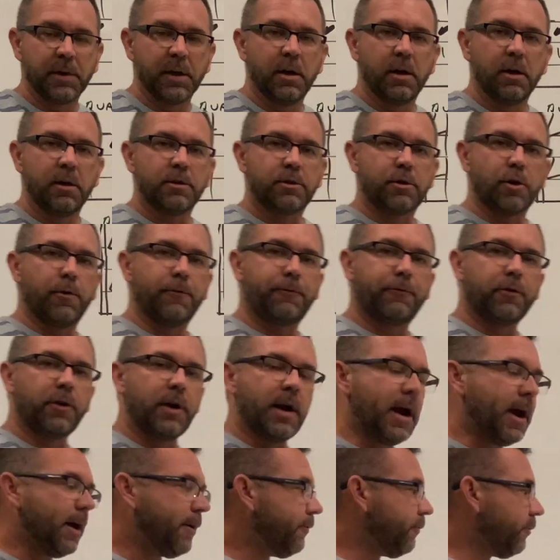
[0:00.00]
So for
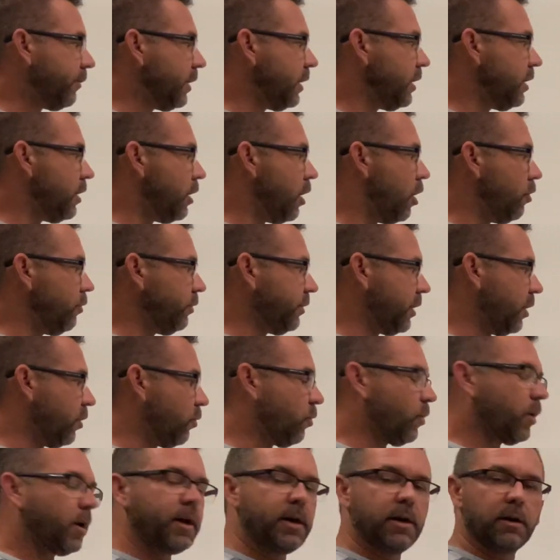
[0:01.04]
every note that
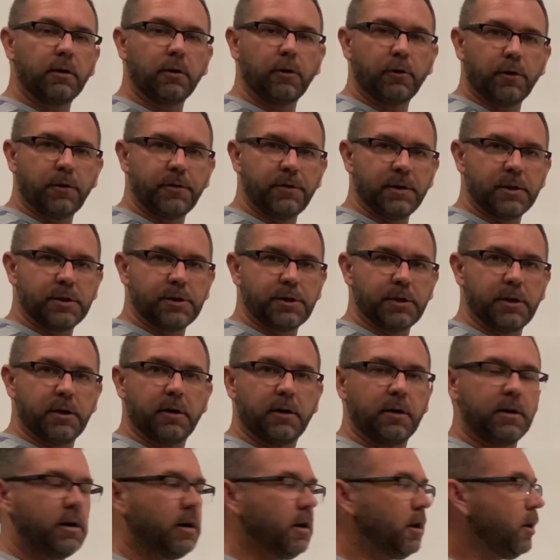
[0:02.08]
we're going to learn this
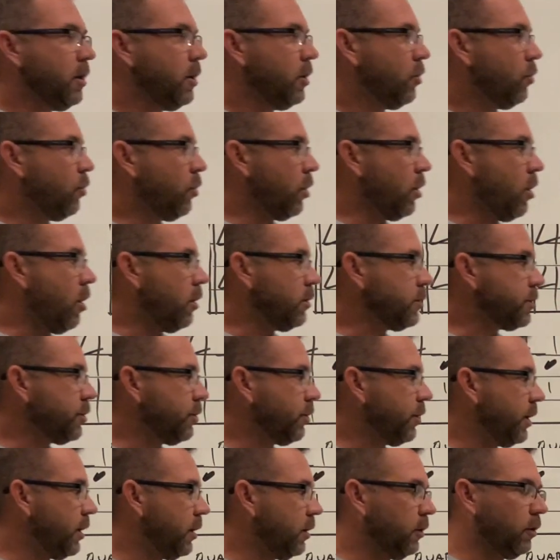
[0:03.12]
year, we're also
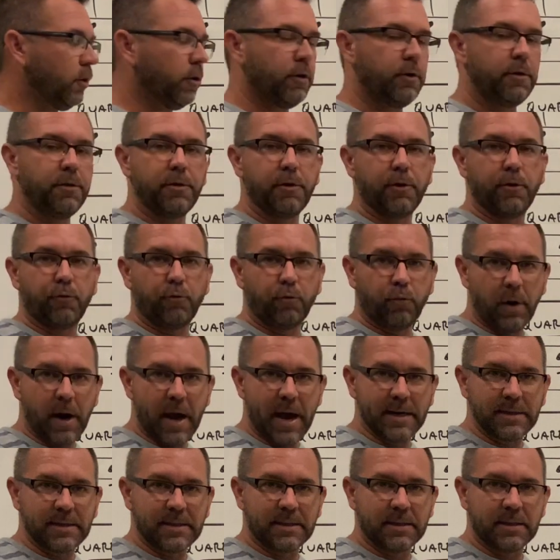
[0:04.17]
going to learn the
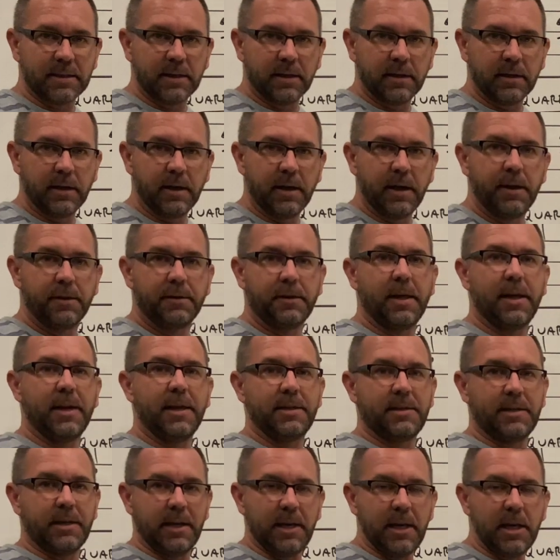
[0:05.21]
rest that
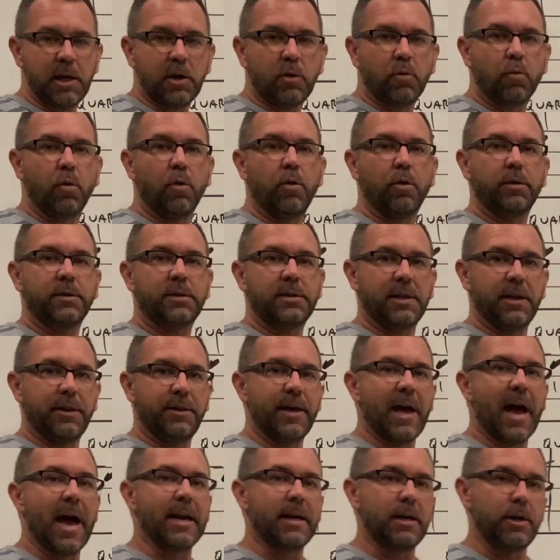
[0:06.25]
is equal to
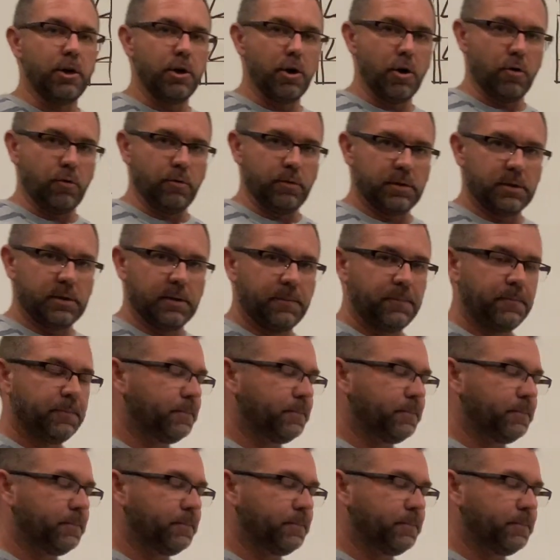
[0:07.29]
that note.